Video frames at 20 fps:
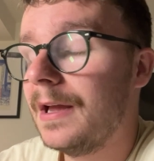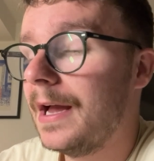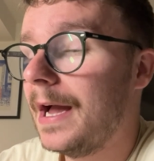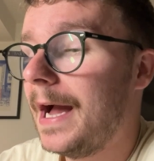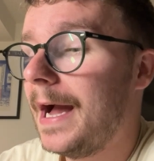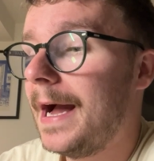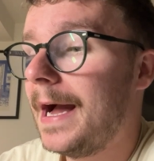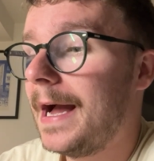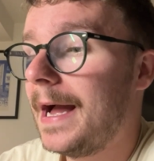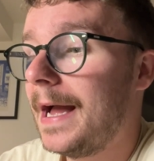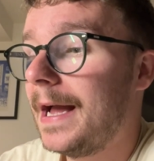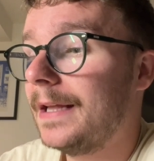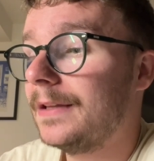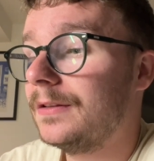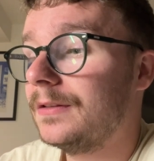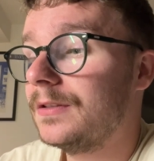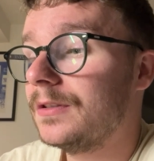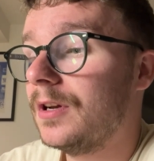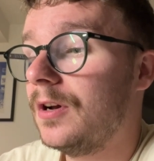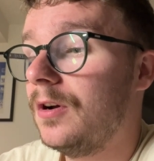
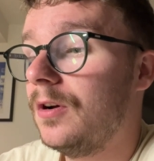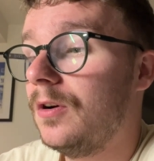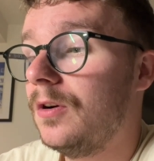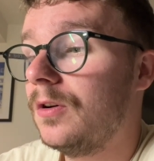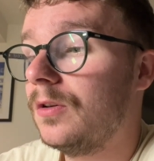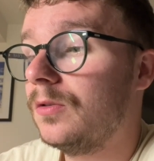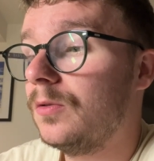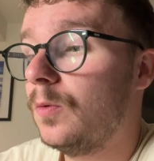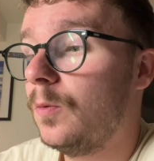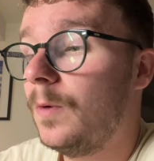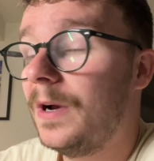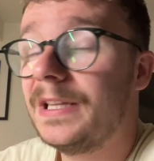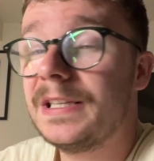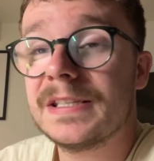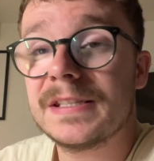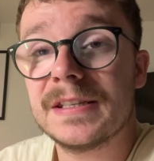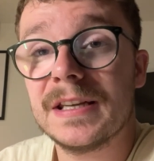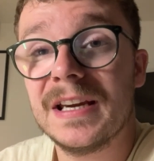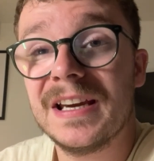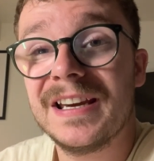And on
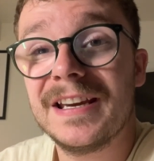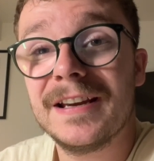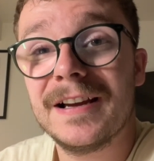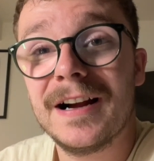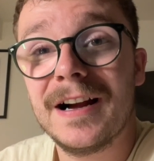Wednesday,